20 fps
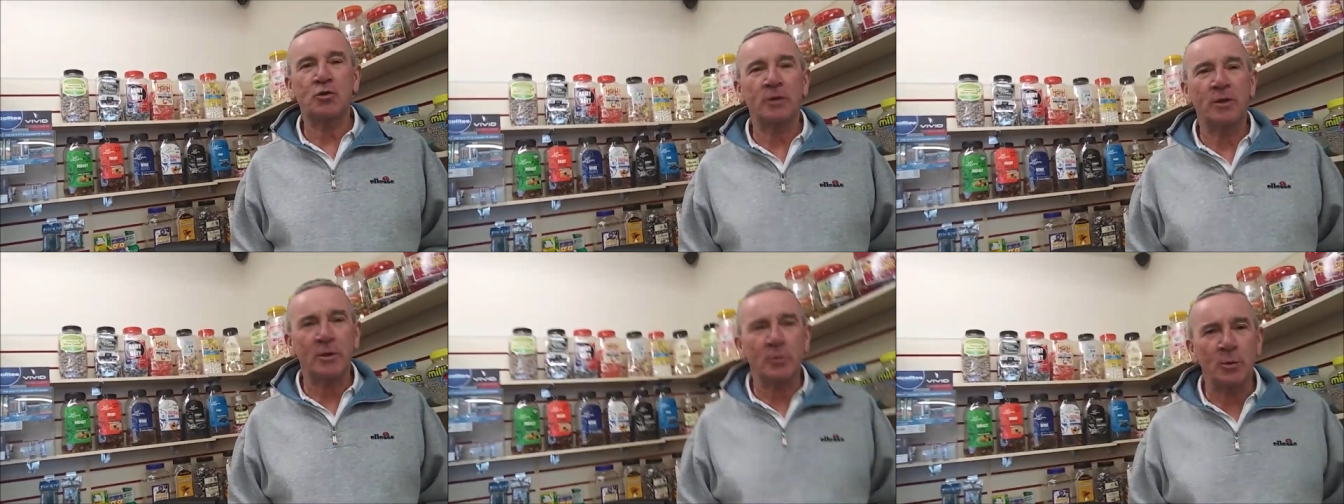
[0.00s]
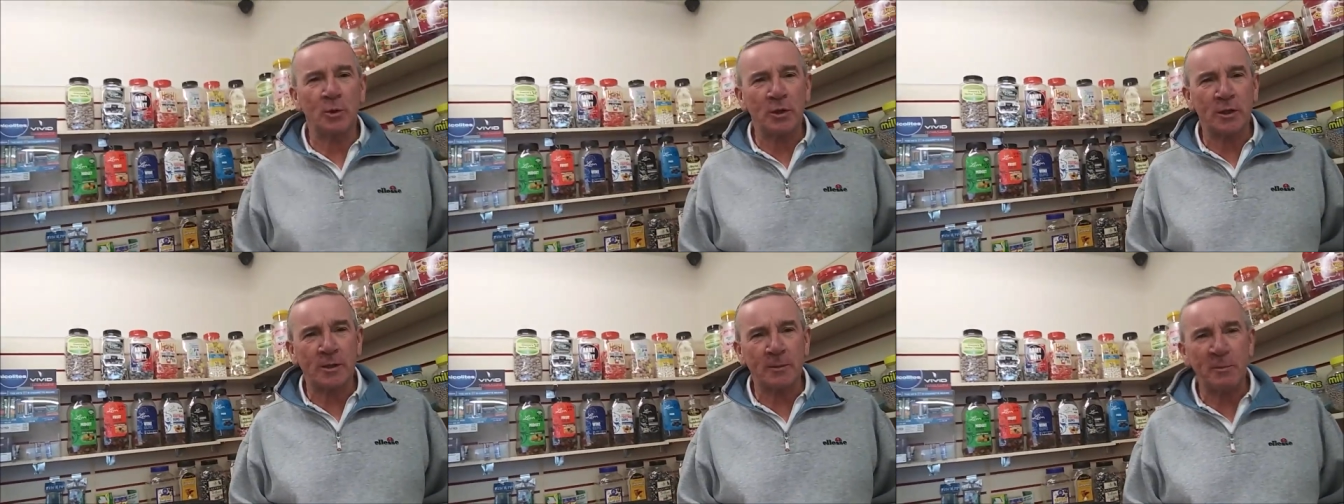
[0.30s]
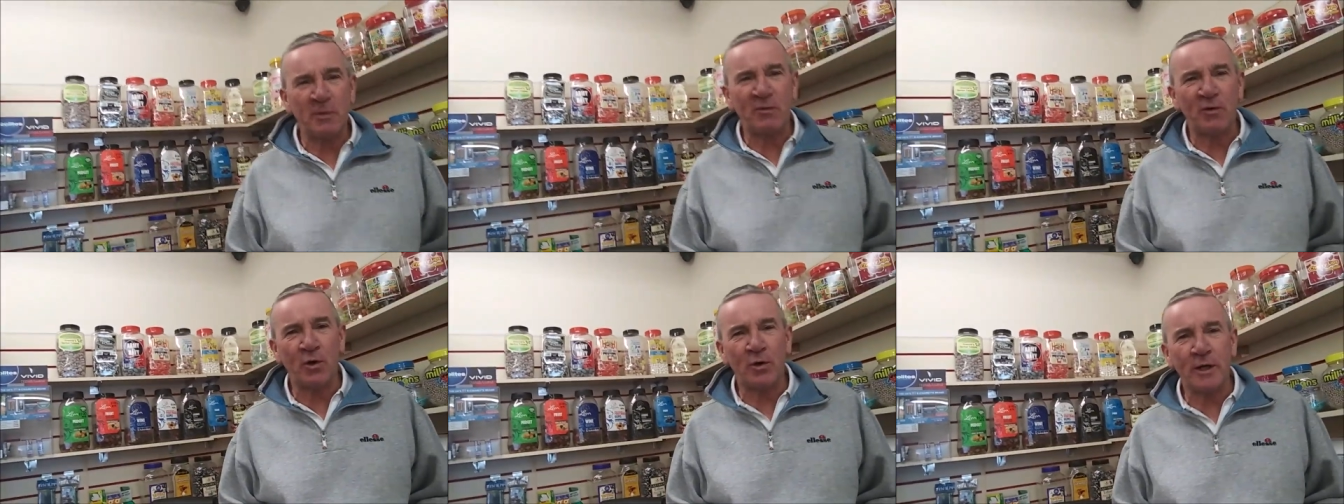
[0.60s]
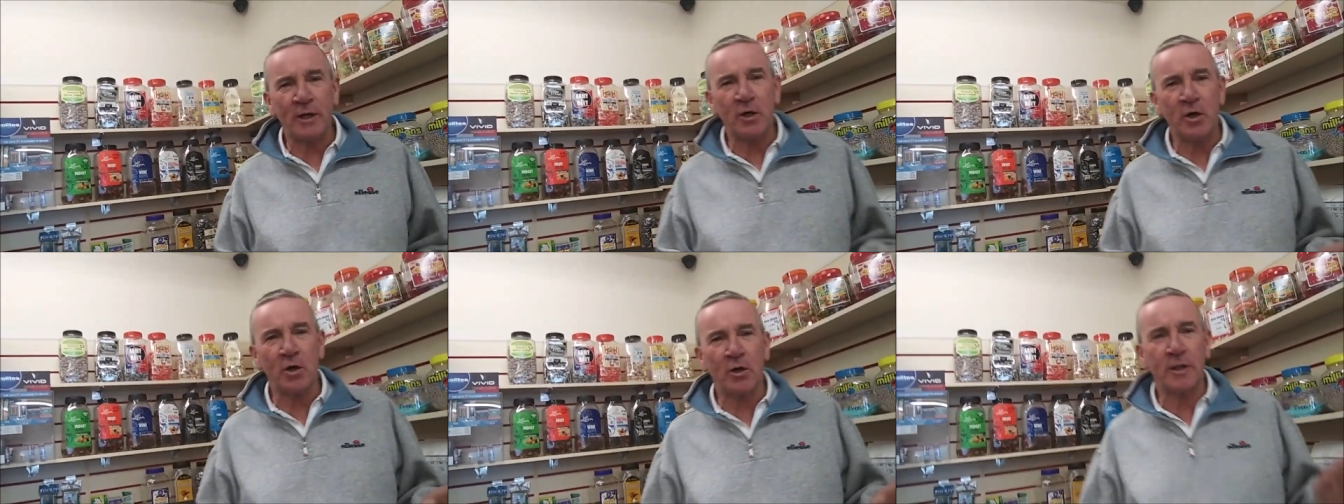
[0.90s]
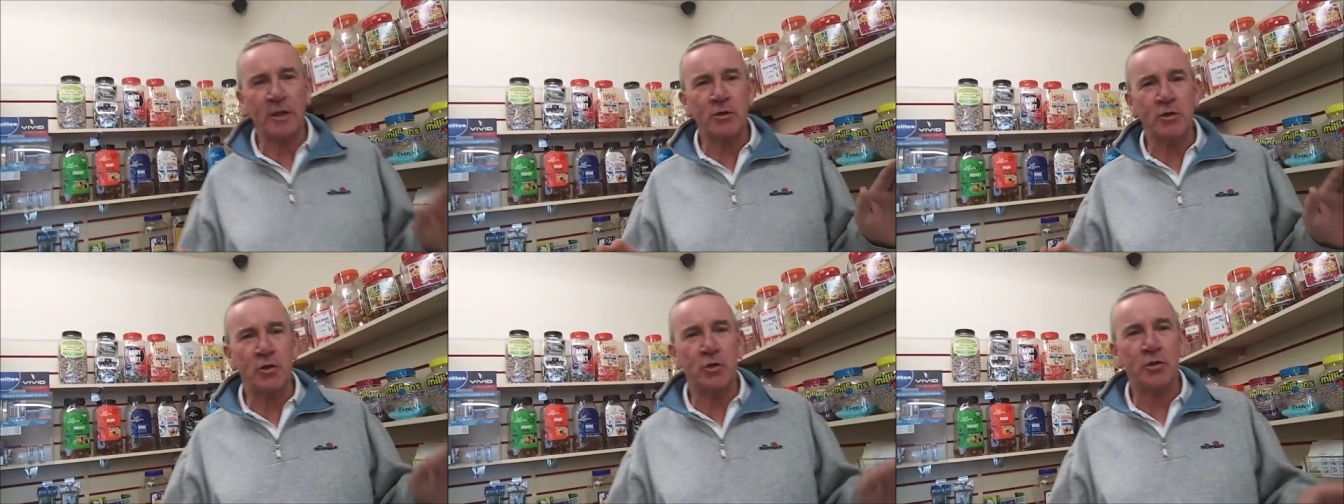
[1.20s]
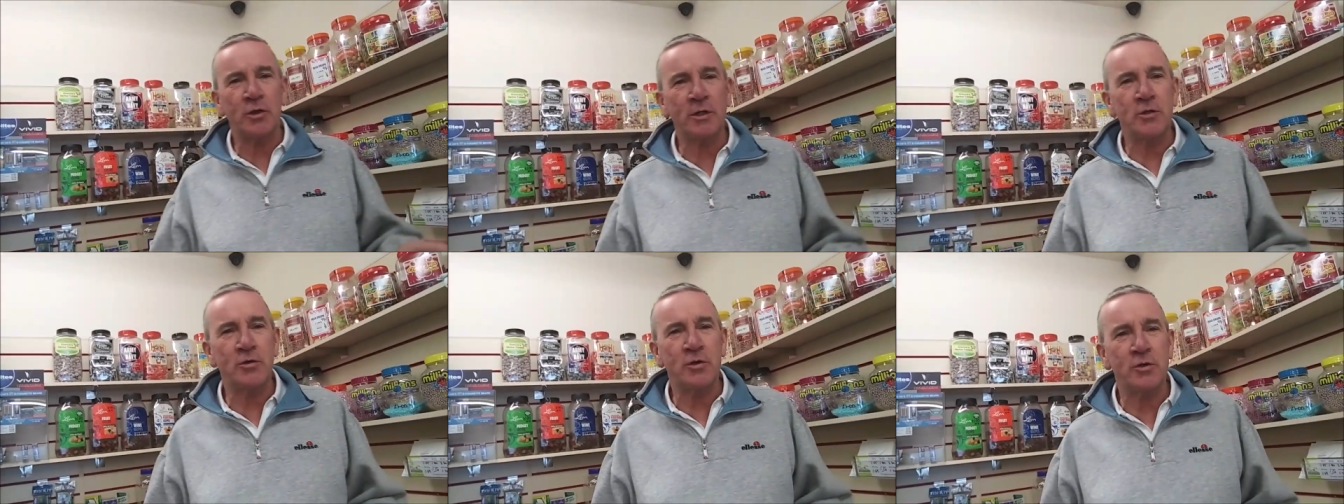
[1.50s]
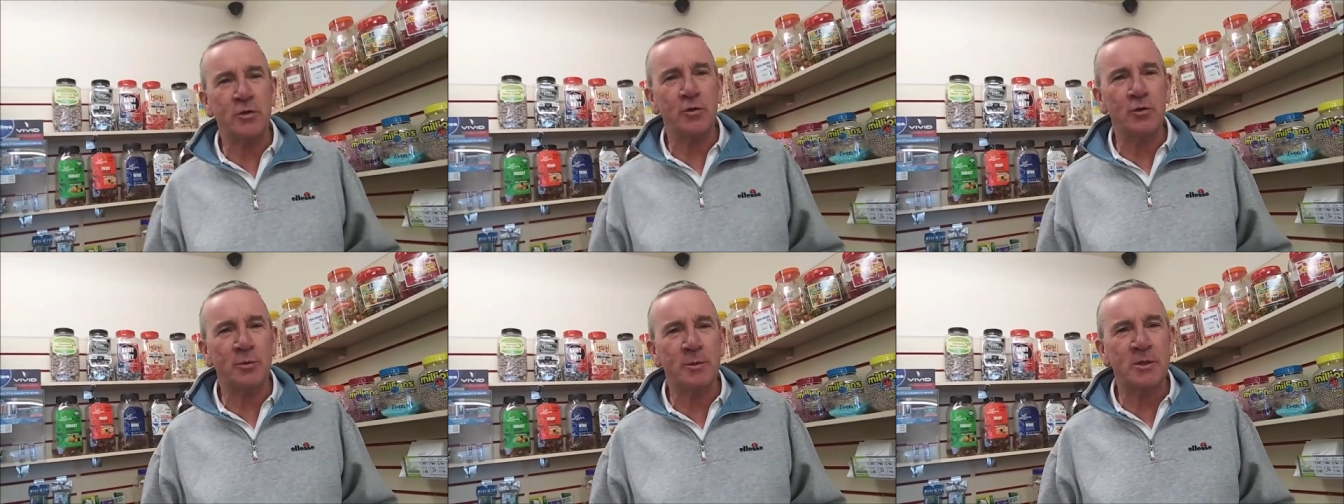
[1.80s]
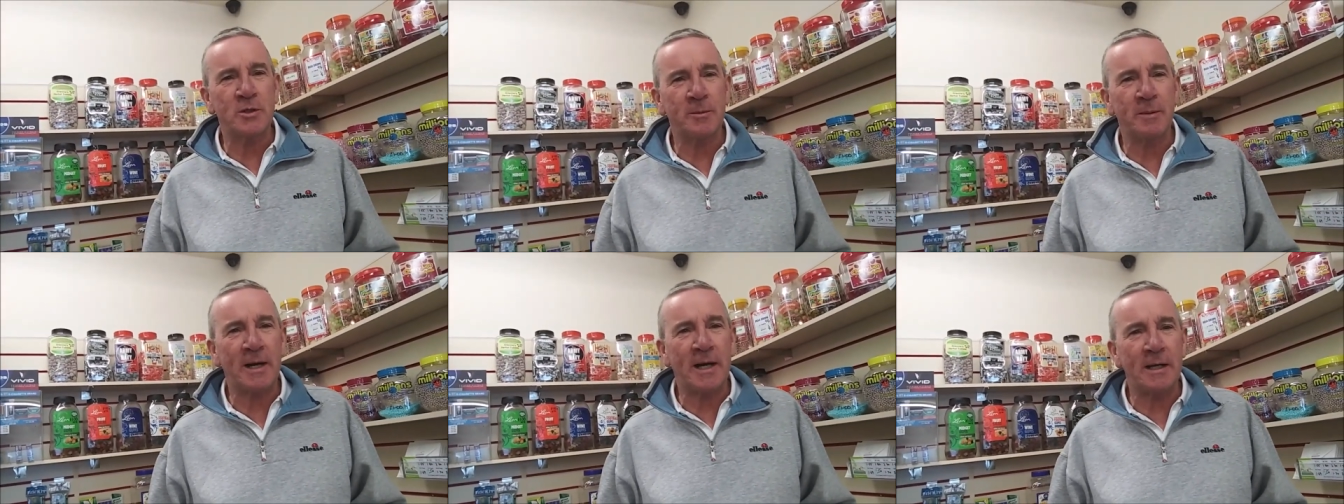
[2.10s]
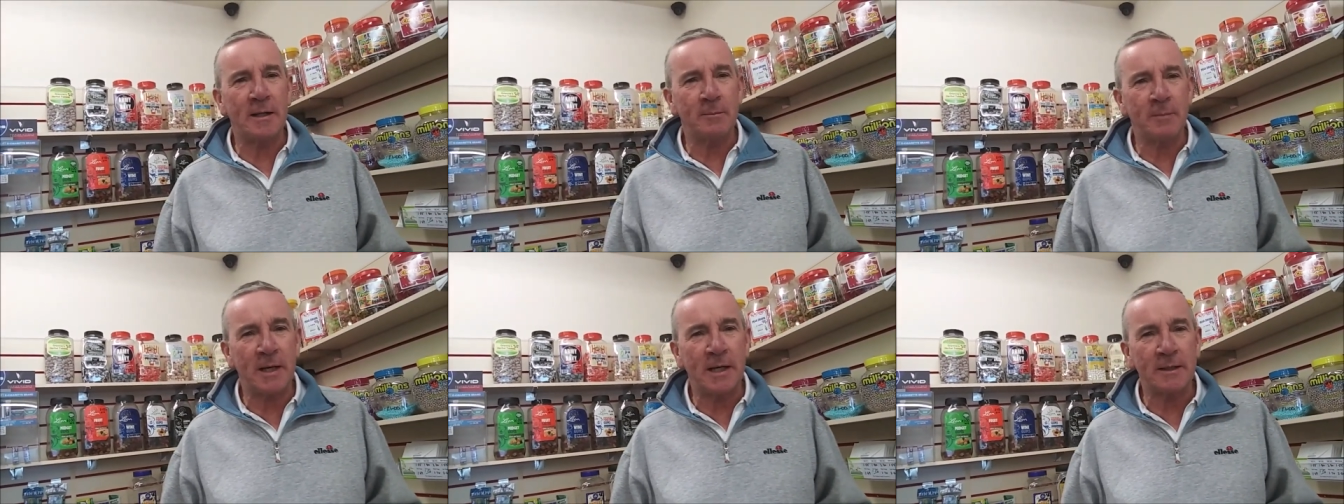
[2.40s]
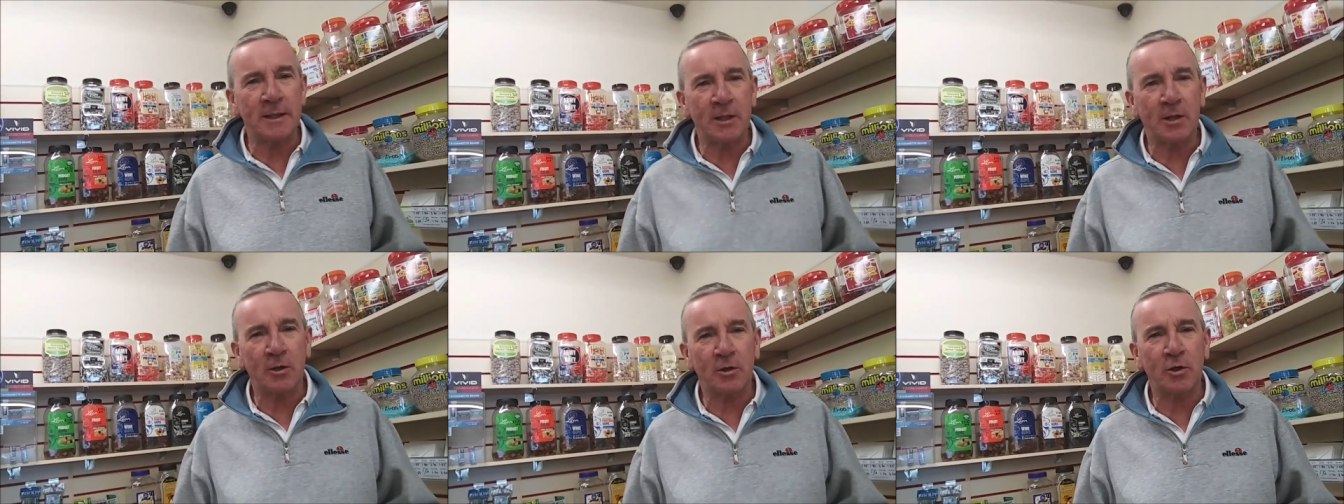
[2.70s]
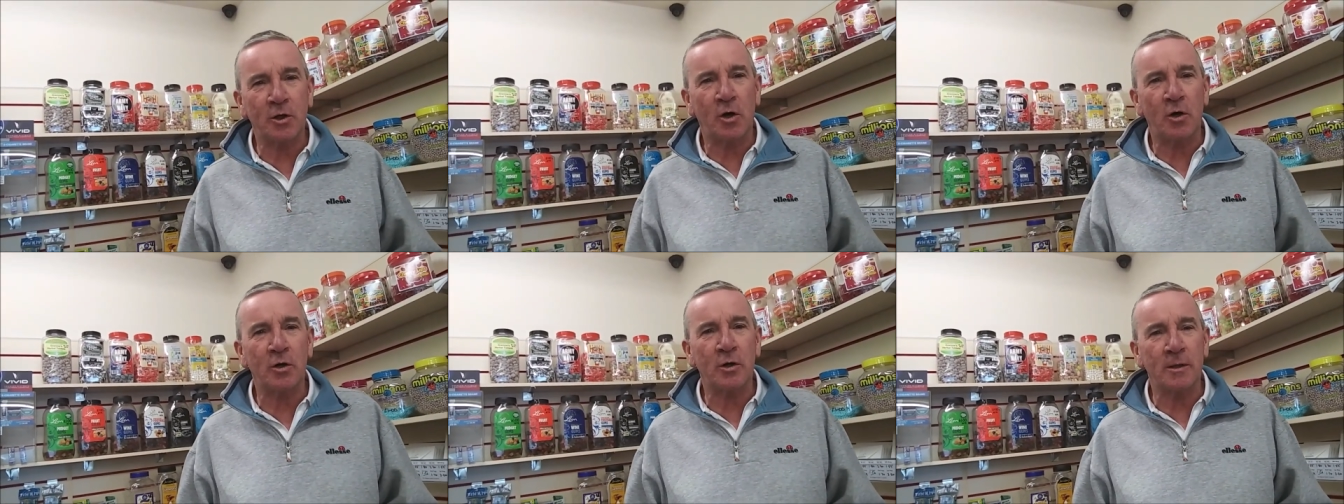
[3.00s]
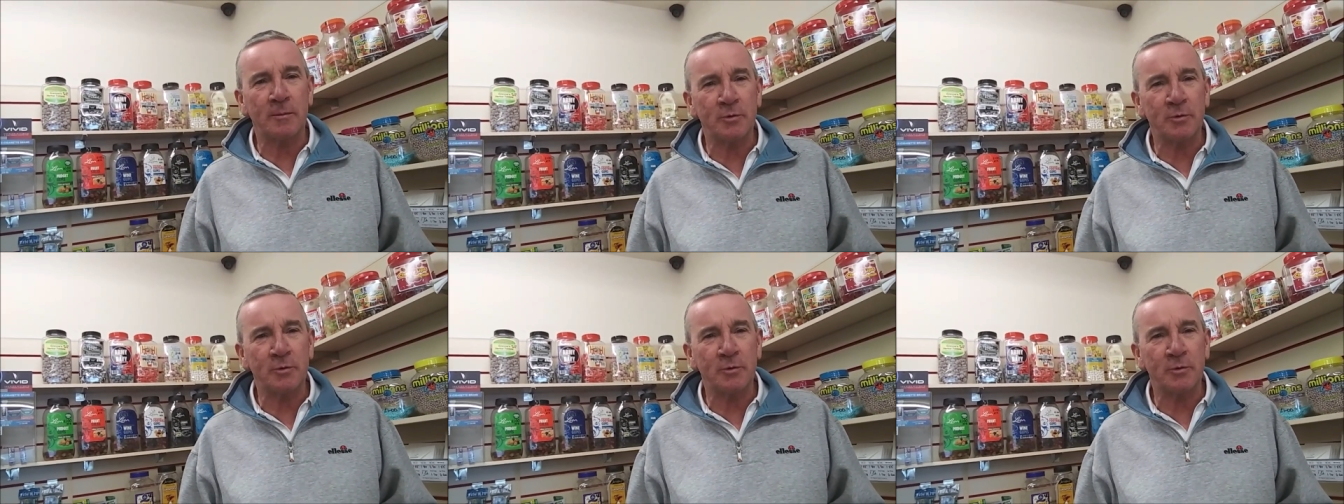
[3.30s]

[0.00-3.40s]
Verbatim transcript: thought, well, before I go, can I just introduce me to my, my little dog?